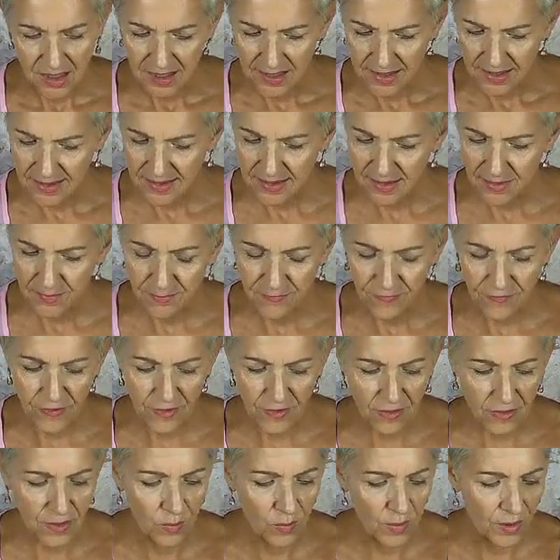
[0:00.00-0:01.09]
There's a
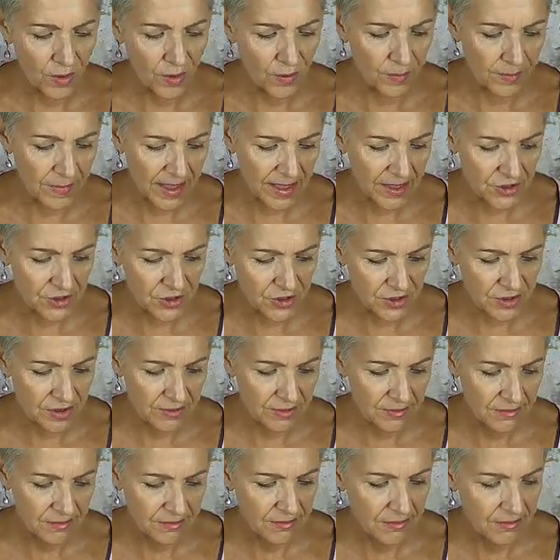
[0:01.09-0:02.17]
very well-matched
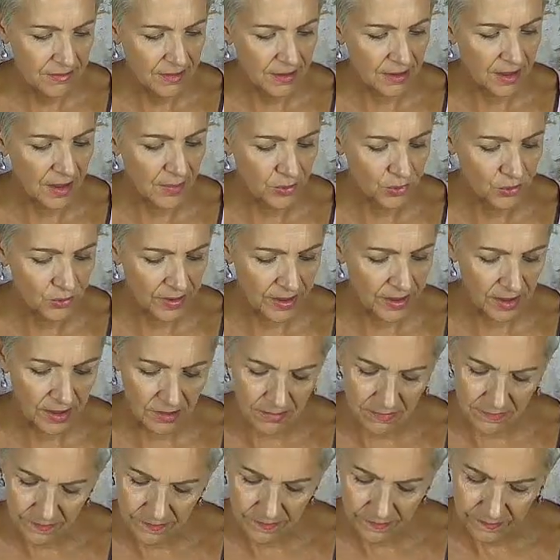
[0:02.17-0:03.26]
couple
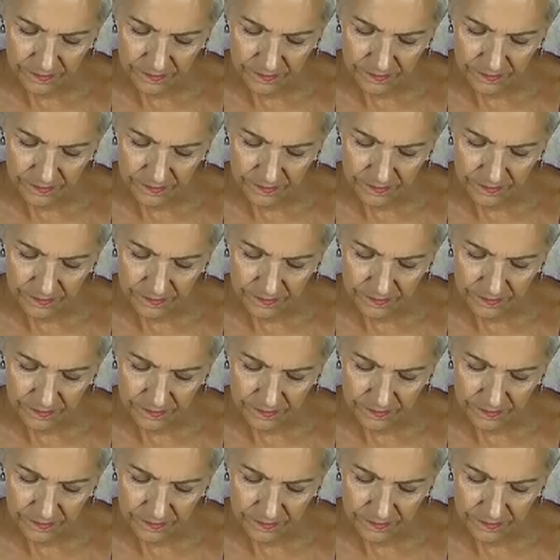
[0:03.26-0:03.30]
here.